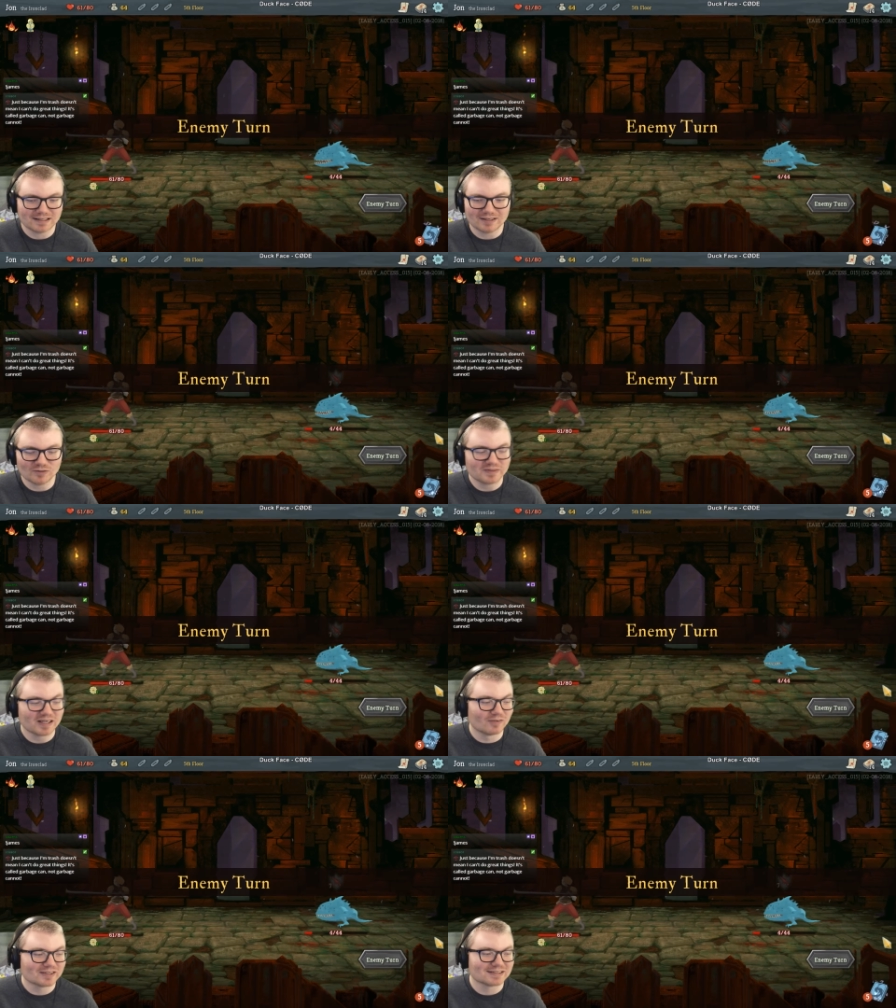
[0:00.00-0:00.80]
I hope
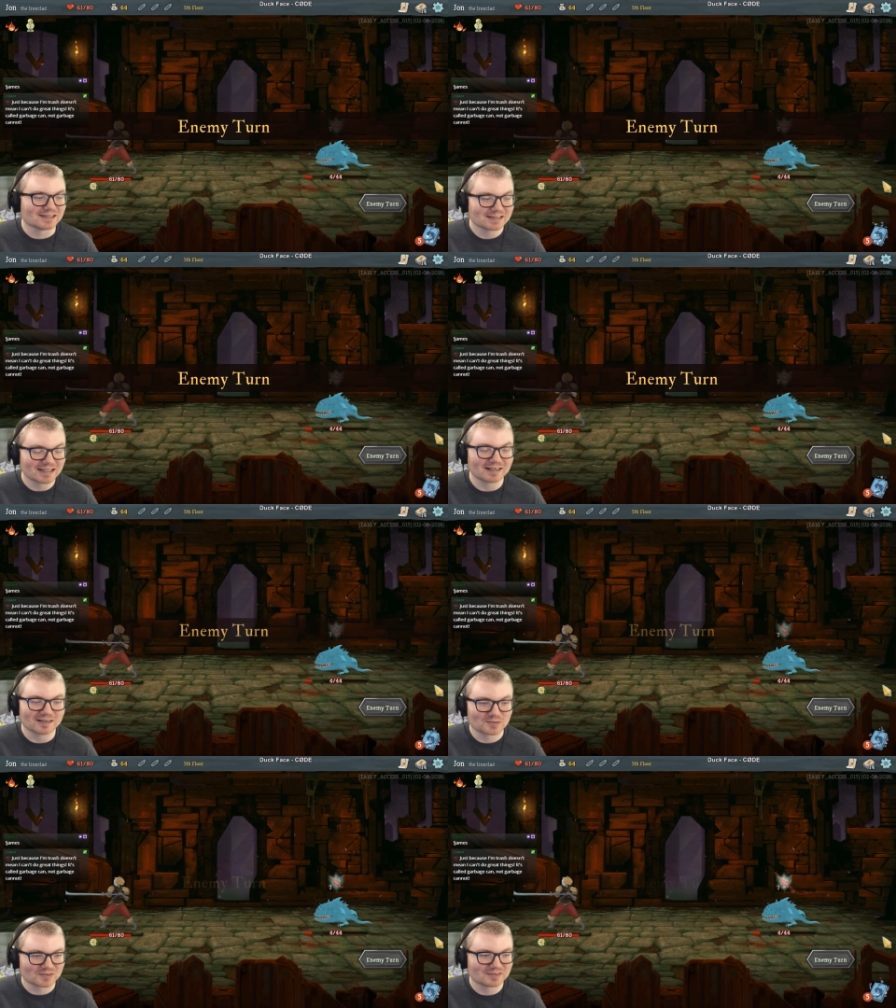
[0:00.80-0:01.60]
that wasn't a
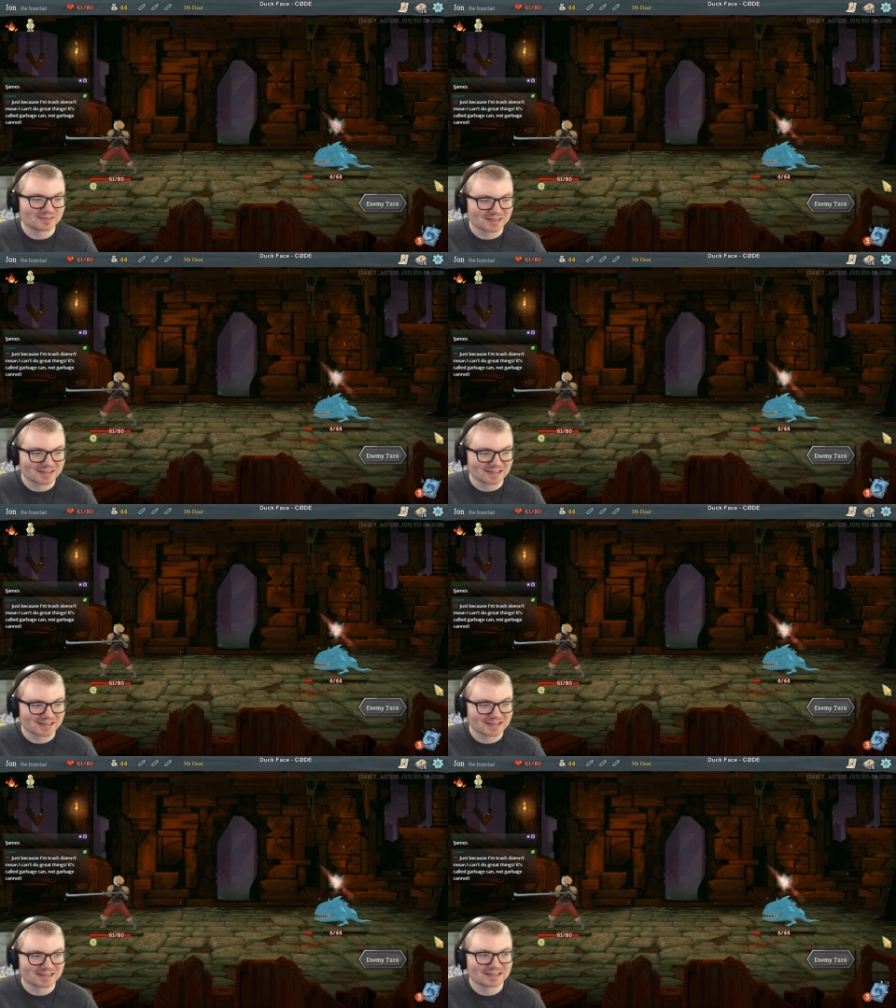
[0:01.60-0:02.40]
terrible
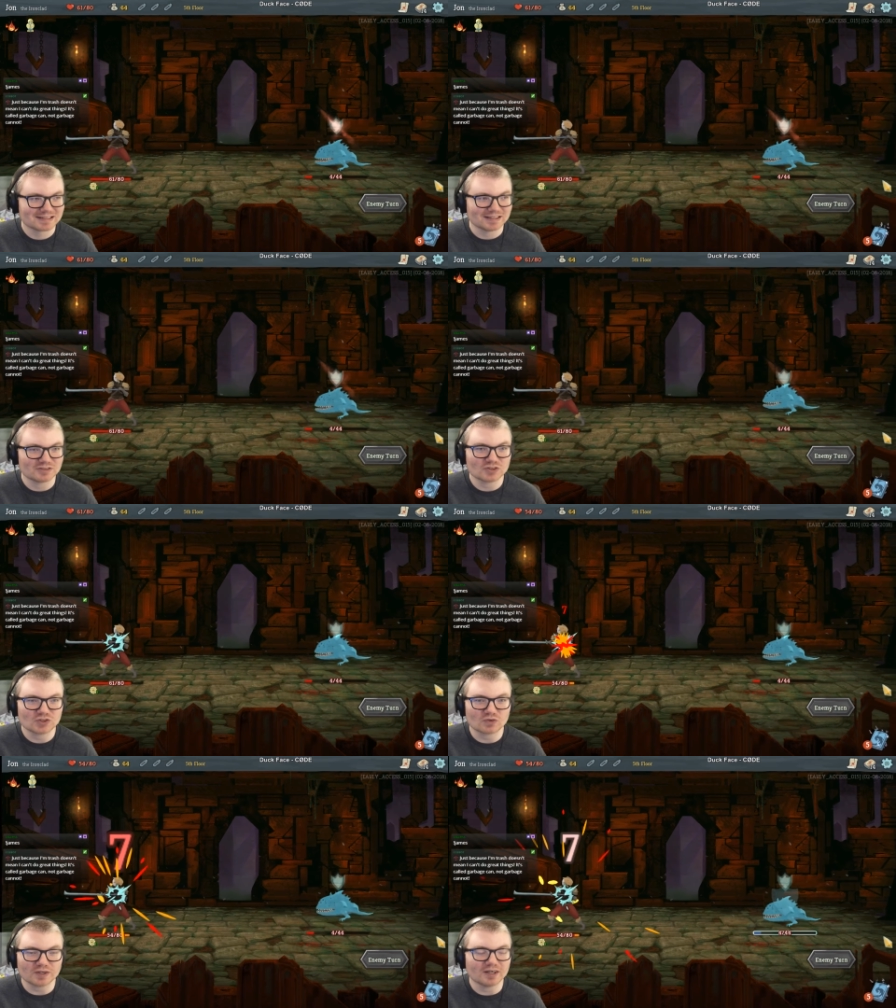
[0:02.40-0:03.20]
decision. Did it
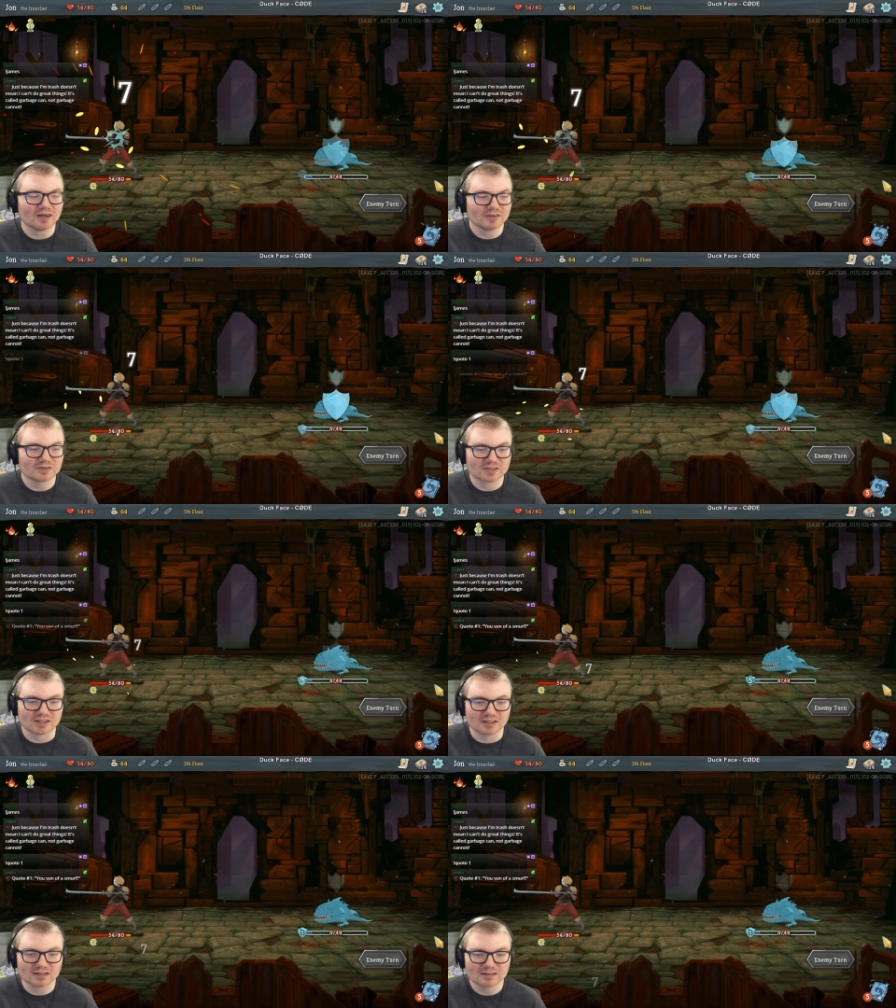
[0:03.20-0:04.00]
destroy all those
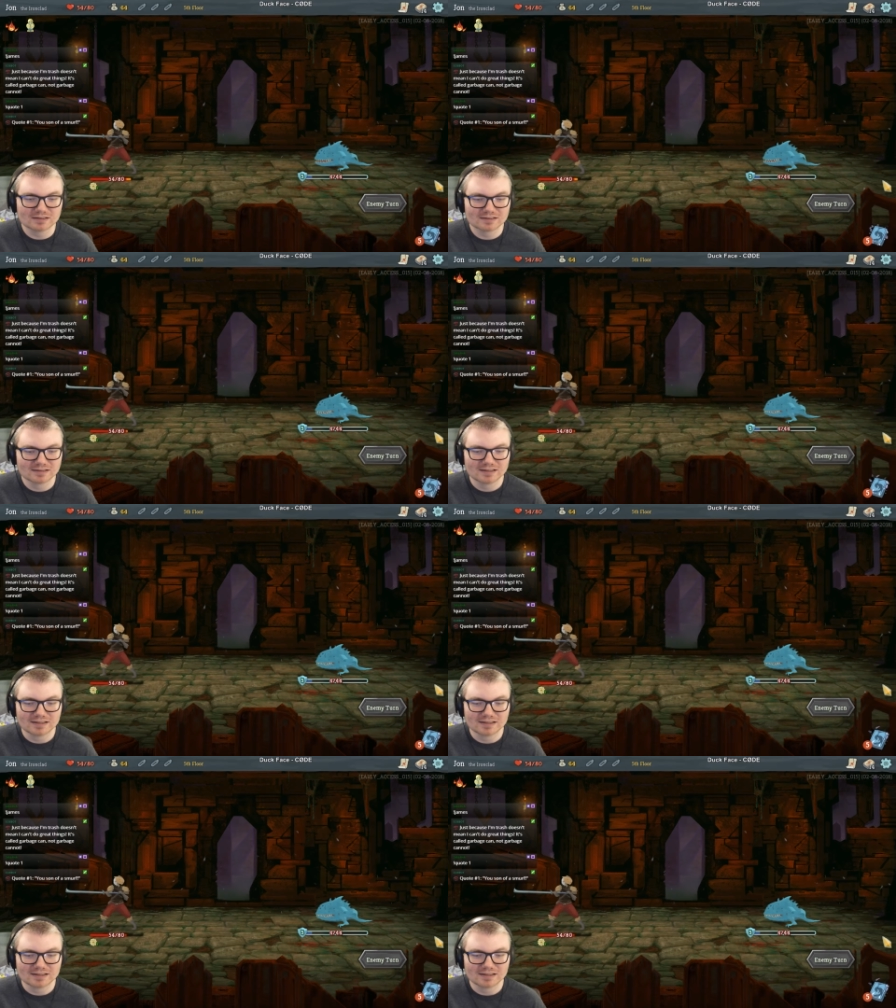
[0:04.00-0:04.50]
cards?